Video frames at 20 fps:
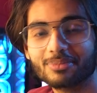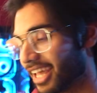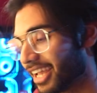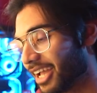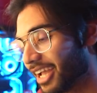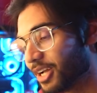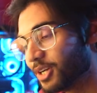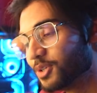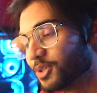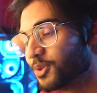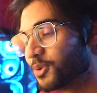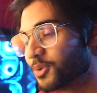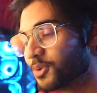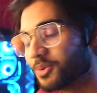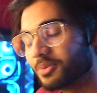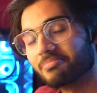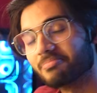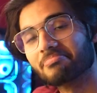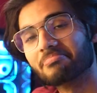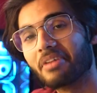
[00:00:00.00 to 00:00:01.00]
Like I can
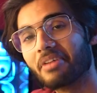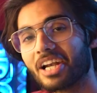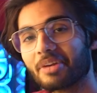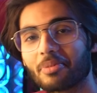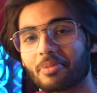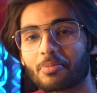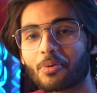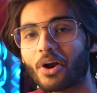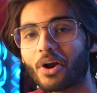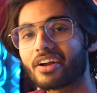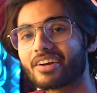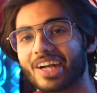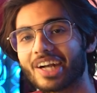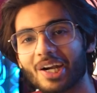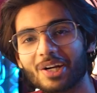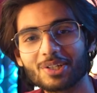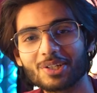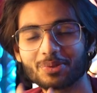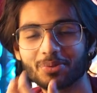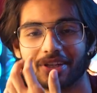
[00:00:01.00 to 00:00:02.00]
do multiple product
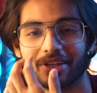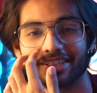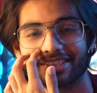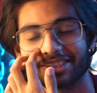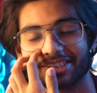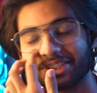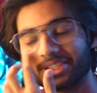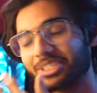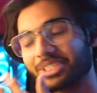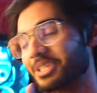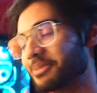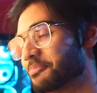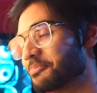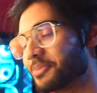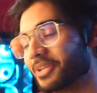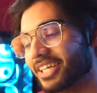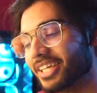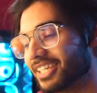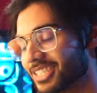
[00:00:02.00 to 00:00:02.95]
renders with it simply,